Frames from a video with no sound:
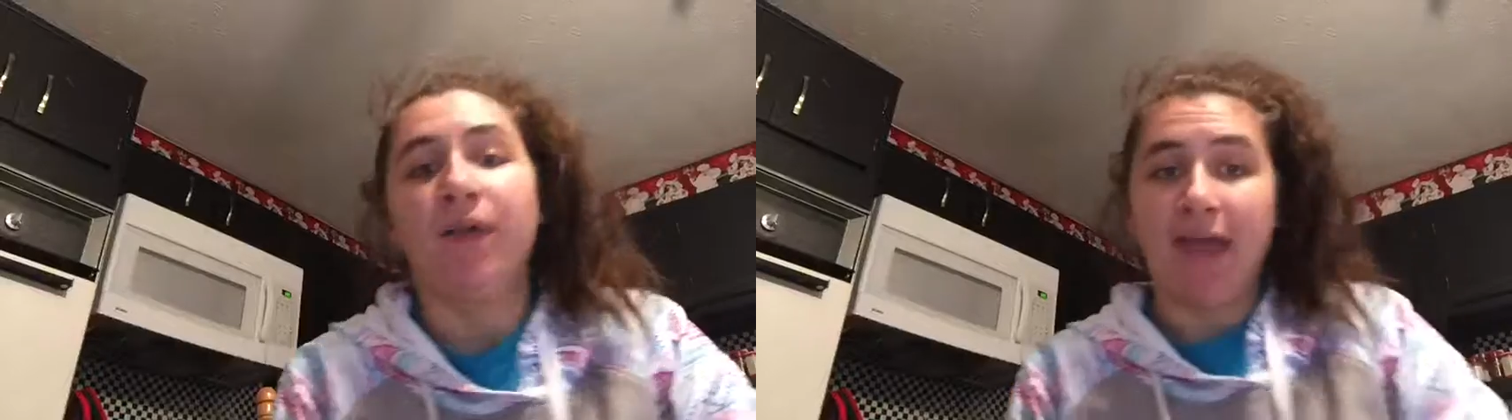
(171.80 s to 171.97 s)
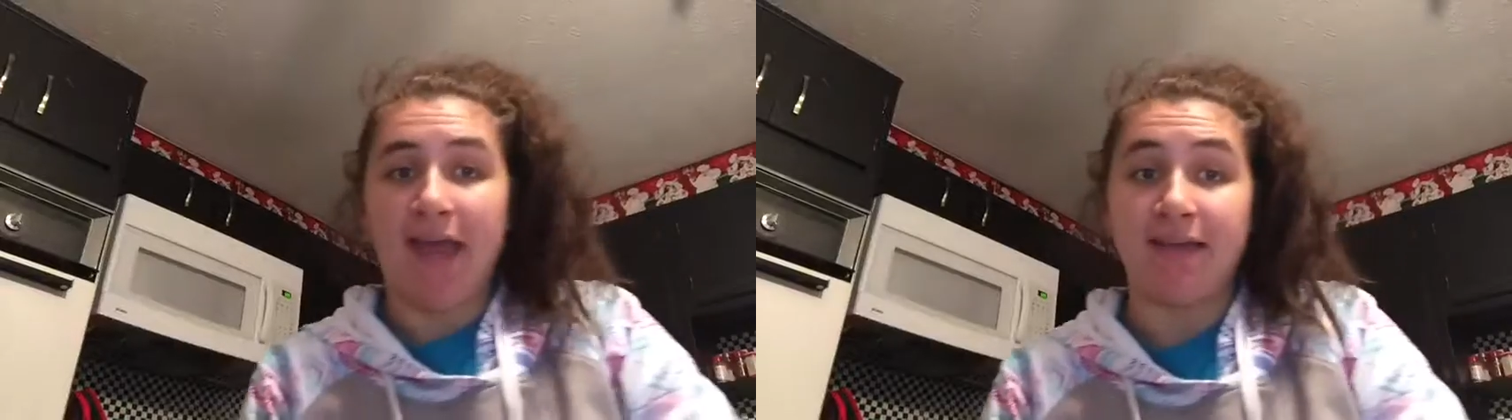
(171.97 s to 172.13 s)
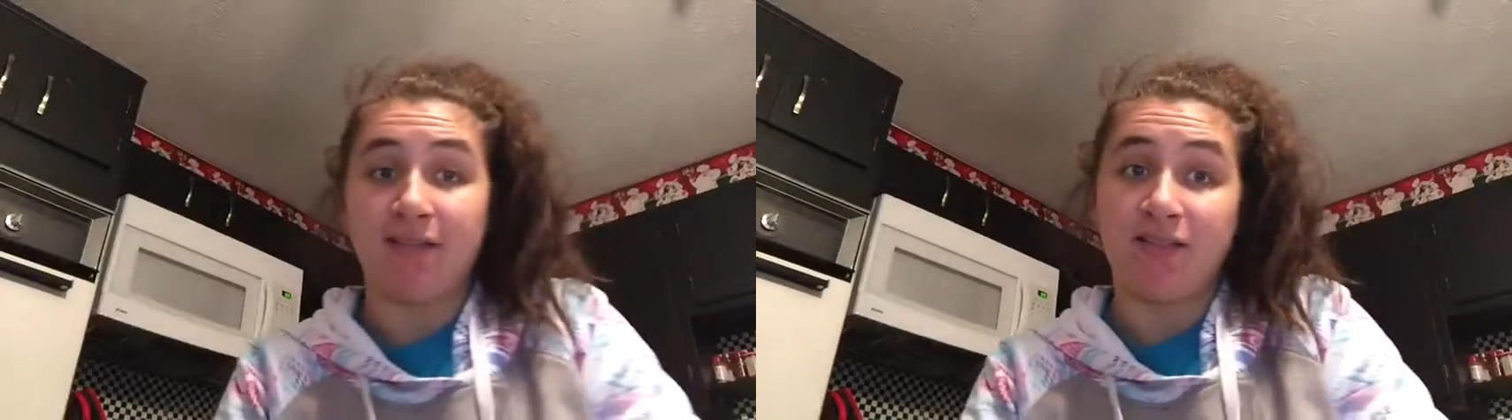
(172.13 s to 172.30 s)

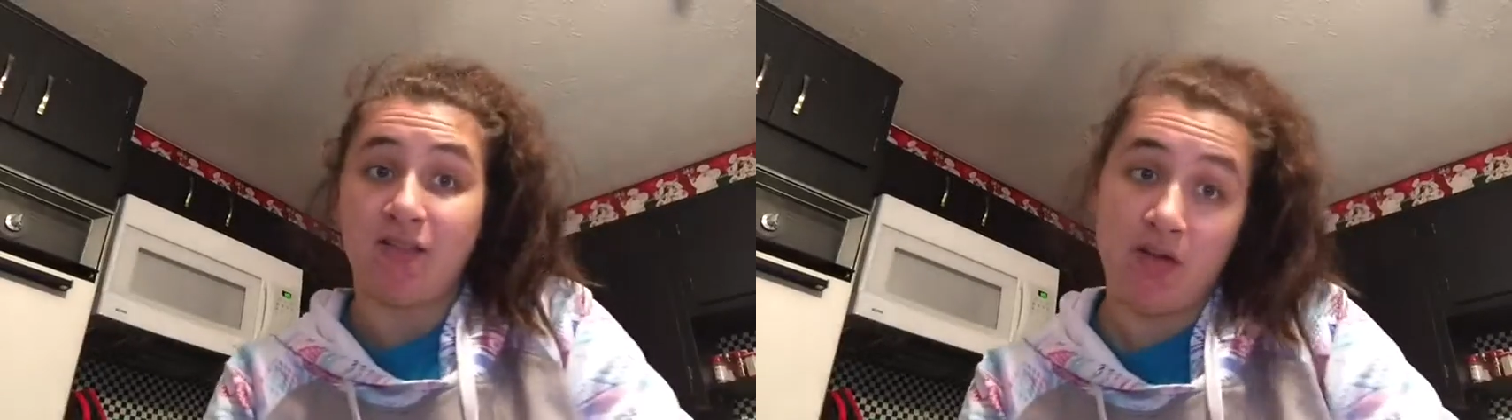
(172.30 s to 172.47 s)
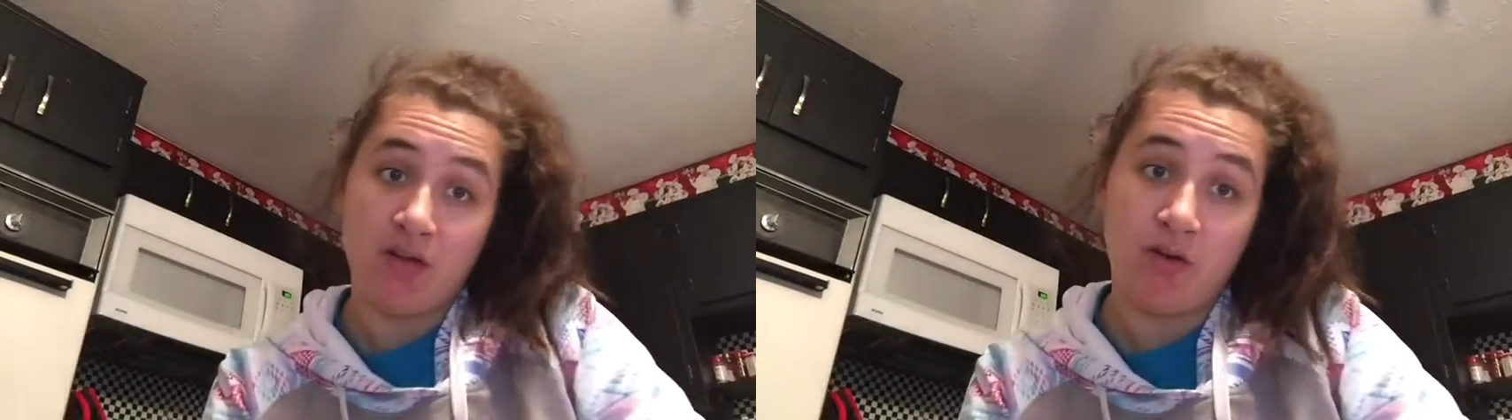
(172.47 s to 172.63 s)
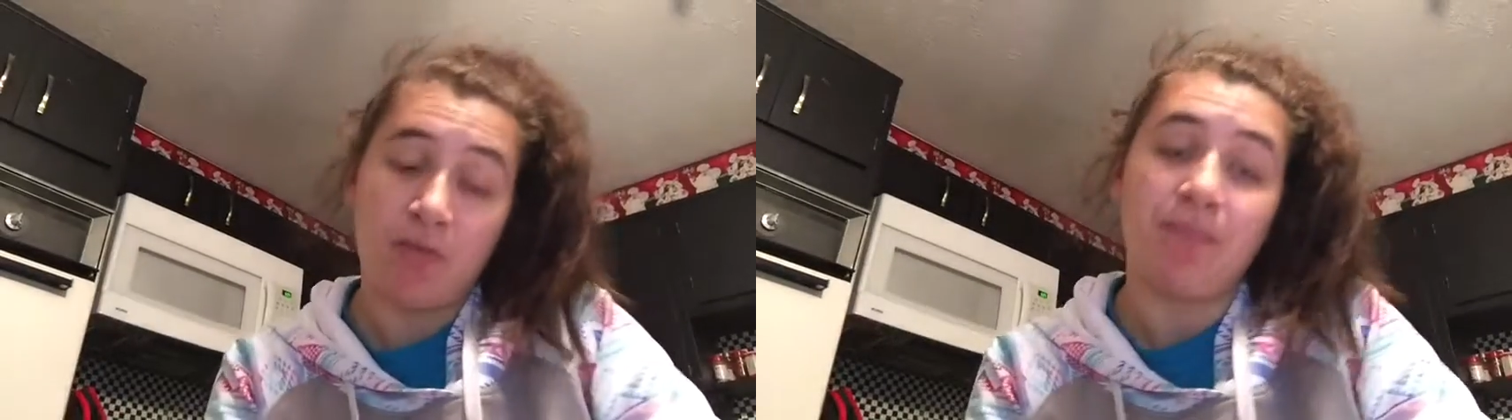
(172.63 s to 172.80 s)
Okay,
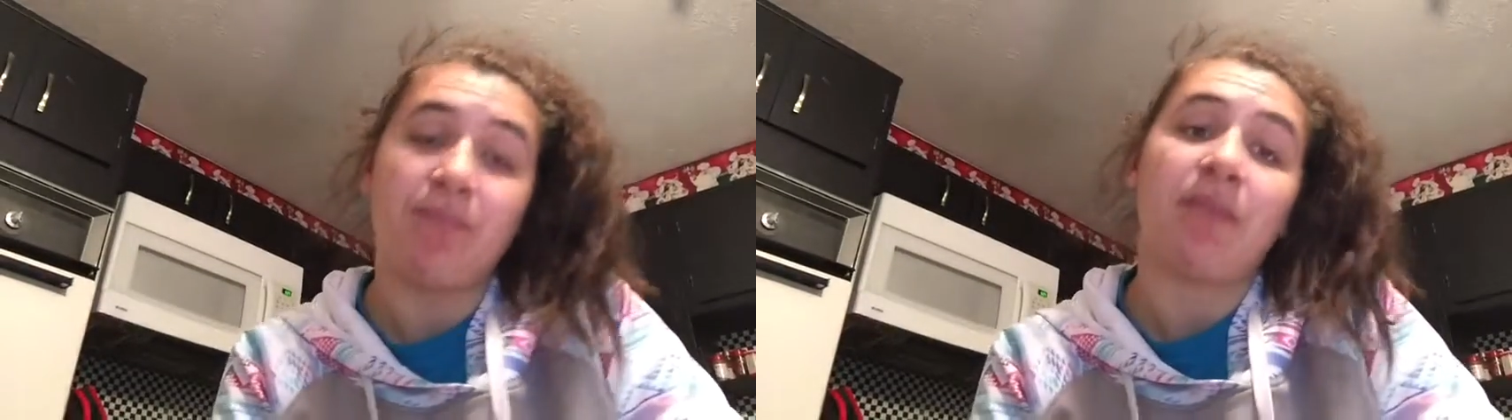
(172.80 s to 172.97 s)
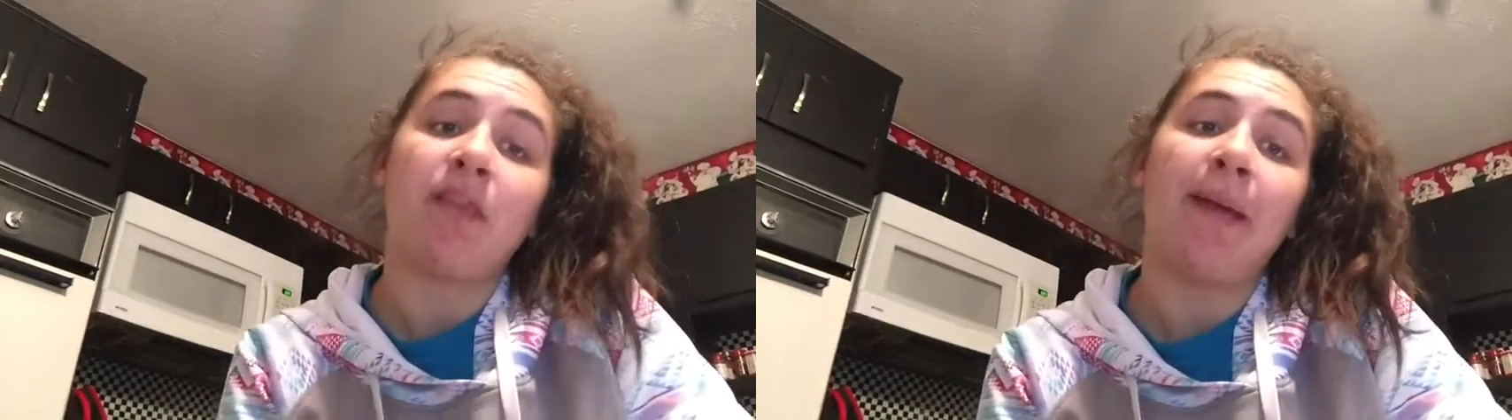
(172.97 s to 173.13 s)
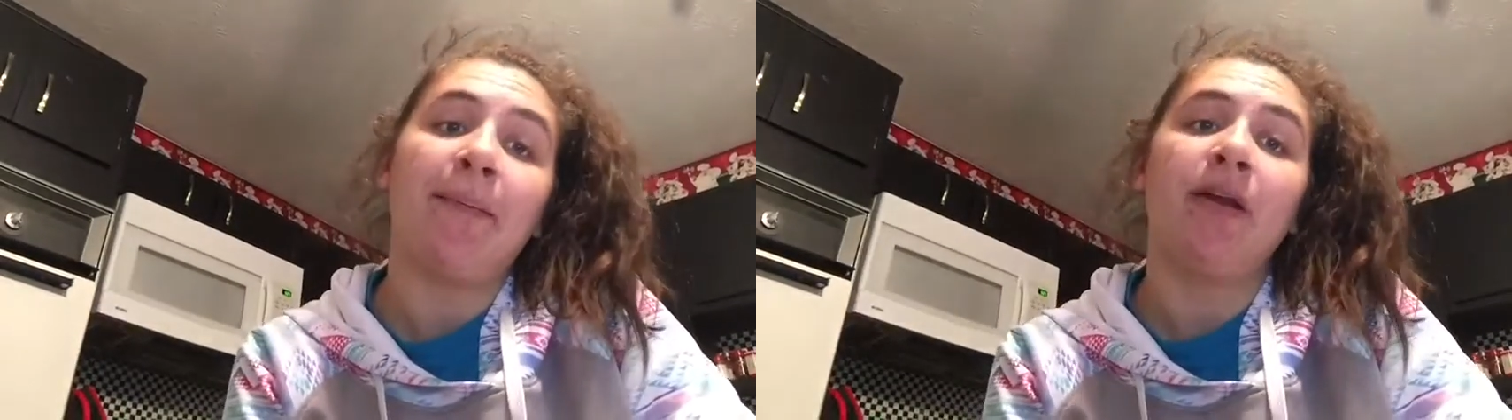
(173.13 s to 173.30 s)
so
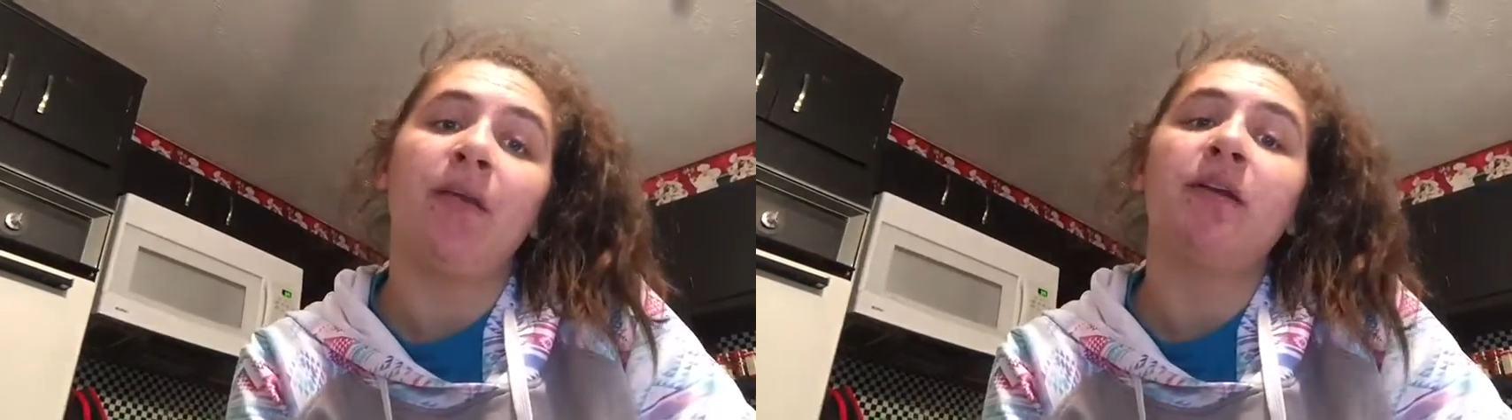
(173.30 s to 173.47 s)
I pretty